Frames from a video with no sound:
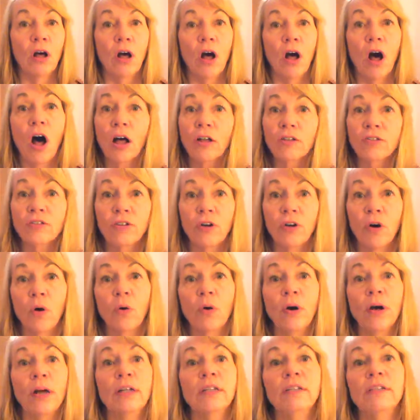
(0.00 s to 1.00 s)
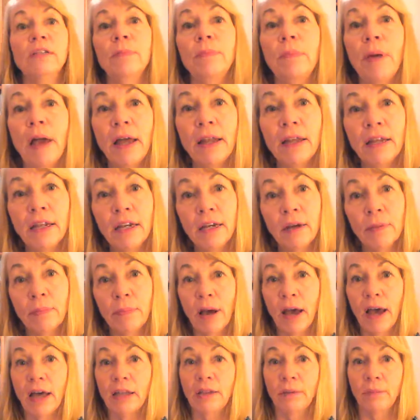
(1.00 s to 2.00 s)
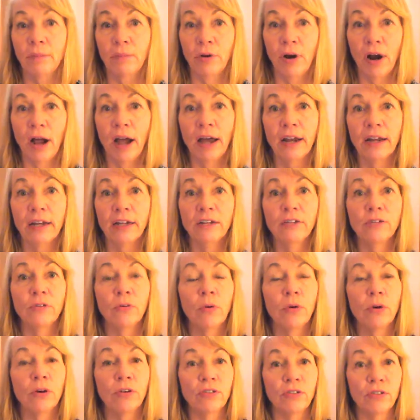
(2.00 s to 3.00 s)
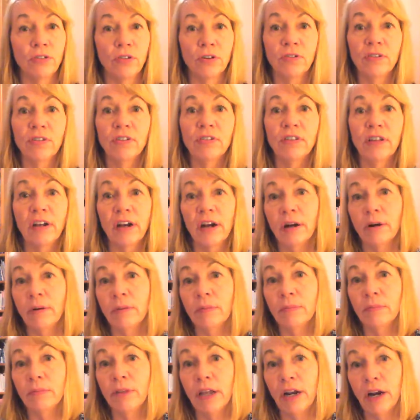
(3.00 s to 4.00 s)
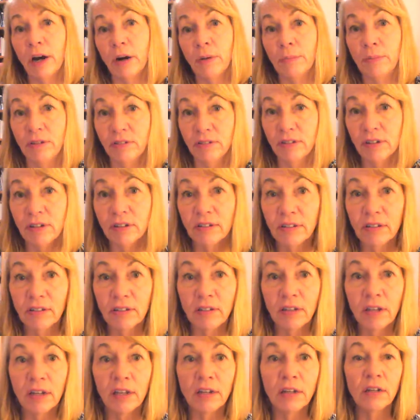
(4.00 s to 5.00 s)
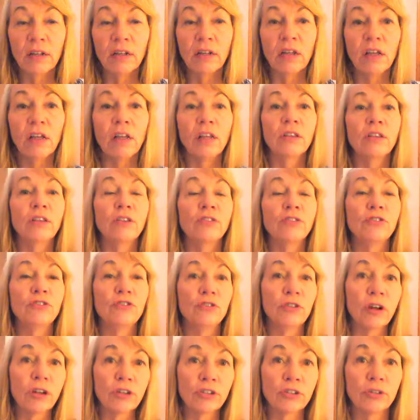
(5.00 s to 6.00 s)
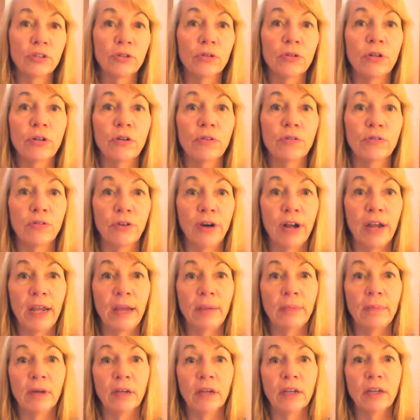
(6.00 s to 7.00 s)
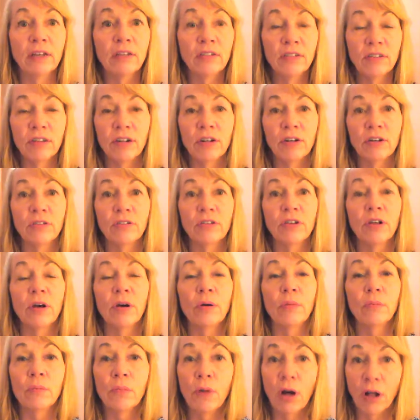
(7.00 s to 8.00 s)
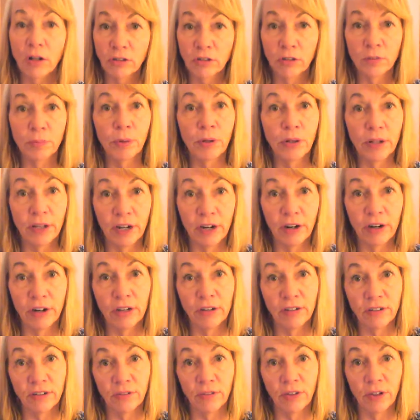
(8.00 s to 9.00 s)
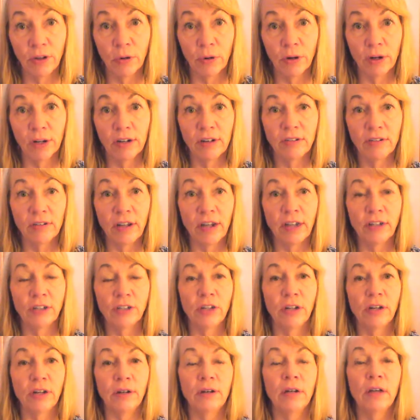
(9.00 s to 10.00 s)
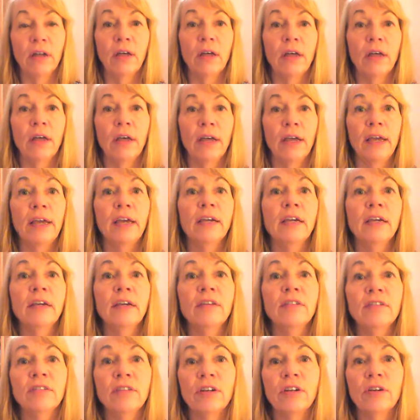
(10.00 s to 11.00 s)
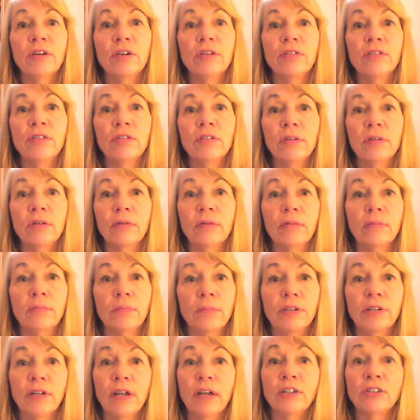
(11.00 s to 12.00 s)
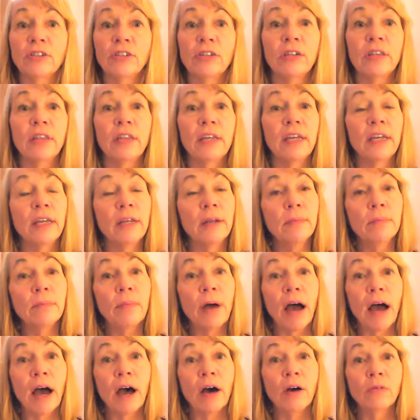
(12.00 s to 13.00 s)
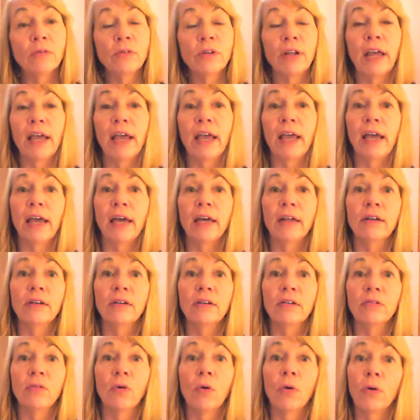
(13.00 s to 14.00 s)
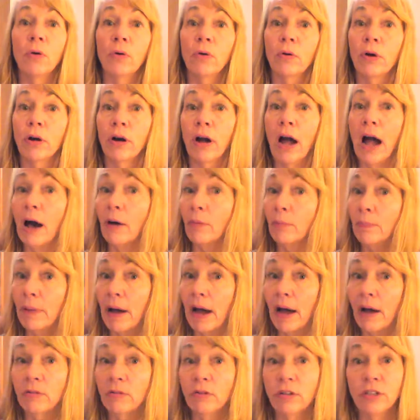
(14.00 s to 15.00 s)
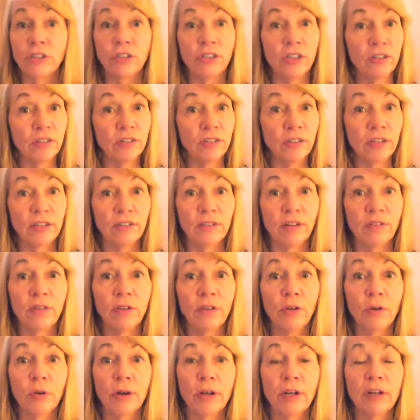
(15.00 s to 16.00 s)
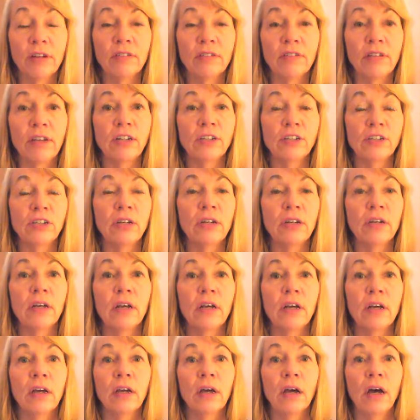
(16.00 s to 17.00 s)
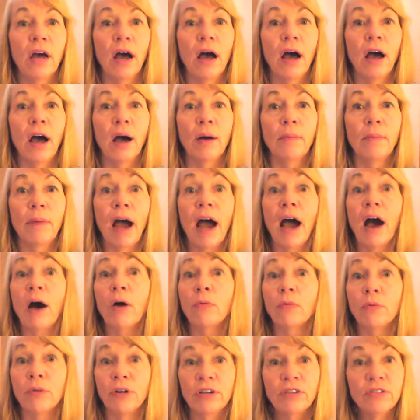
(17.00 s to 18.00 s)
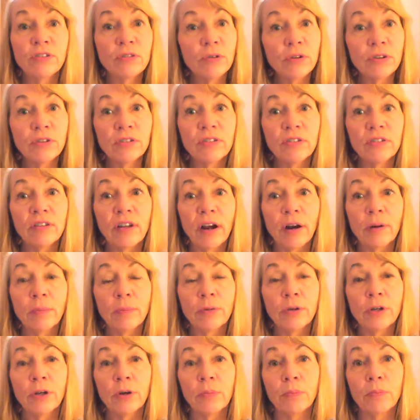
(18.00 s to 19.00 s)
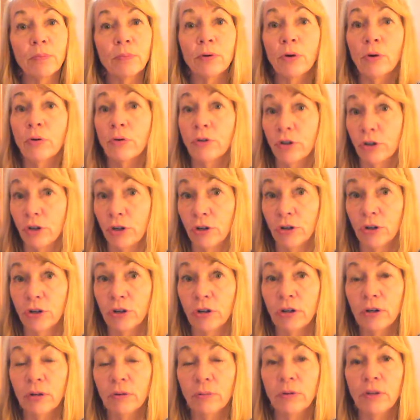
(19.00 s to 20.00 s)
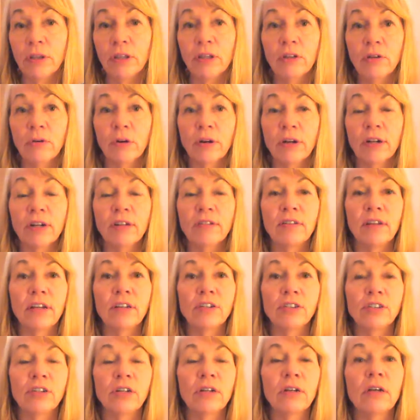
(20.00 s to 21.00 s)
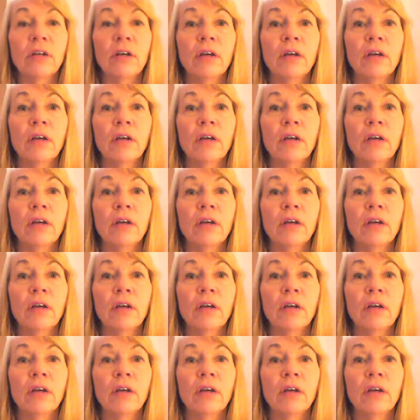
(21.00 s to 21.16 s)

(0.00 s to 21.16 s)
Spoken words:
Also, depending upon the product or service that our business is in, the structural frame considers multiple areas of the organization. It considers potentially the inbound and or outbound logistics of the organization, how resources are procured within the organization,